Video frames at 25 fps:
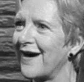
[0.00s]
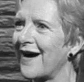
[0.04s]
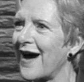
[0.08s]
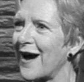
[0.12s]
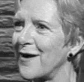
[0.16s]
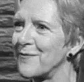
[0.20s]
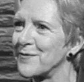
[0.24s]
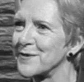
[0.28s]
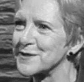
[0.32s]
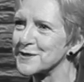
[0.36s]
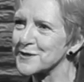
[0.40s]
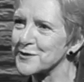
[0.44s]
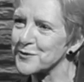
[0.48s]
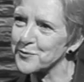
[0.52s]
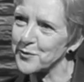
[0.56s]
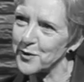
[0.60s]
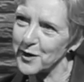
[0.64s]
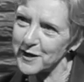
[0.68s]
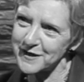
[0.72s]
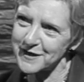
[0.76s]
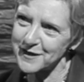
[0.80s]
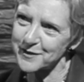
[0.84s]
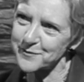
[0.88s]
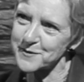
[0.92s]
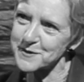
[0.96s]
I was the
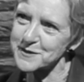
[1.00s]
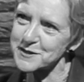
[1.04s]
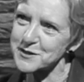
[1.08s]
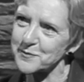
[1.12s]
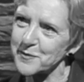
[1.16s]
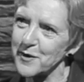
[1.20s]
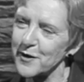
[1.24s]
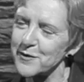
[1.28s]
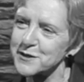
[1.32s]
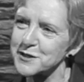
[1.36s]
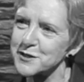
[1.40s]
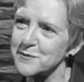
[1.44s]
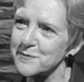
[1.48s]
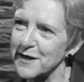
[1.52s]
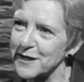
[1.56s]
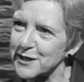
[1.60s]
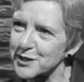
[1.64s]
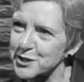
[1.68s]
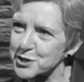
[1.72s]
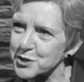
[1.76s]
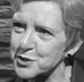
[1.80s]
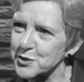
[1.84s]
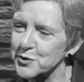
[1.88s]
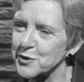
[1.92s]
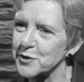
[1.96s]
one that was supposed to
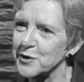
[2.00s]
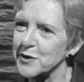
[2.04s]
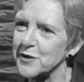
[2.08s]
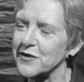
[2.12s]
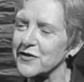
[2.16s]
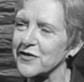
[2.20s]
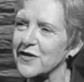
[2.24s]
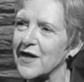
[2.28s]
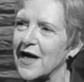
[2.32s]
make sure